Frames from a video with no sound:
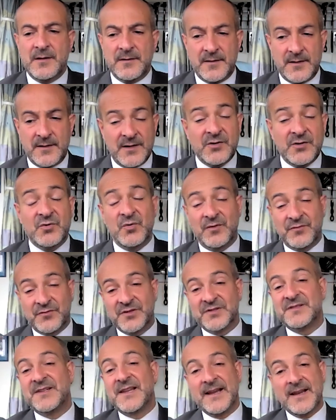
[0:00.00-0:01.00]
the issue of
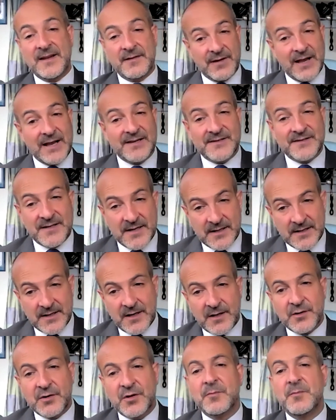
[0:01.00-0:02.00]
just getting
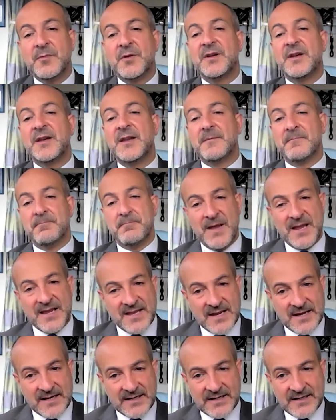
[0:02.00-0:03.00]
vaccine in community,
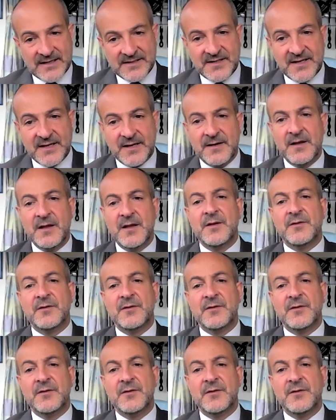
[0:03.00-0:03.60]
making it easy.